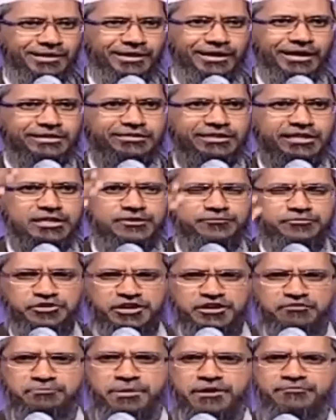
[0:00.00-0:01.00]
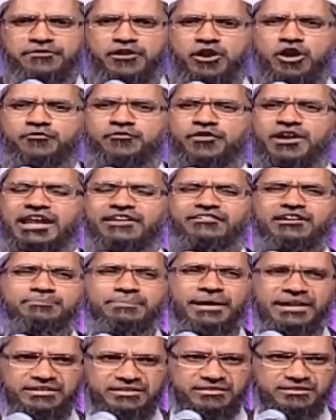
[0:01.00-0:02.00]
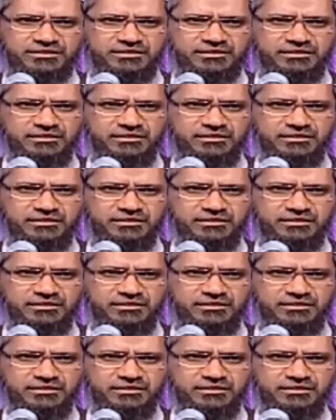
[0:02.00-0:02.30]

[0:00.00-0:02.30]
It says if you give buffalo, for 11 months.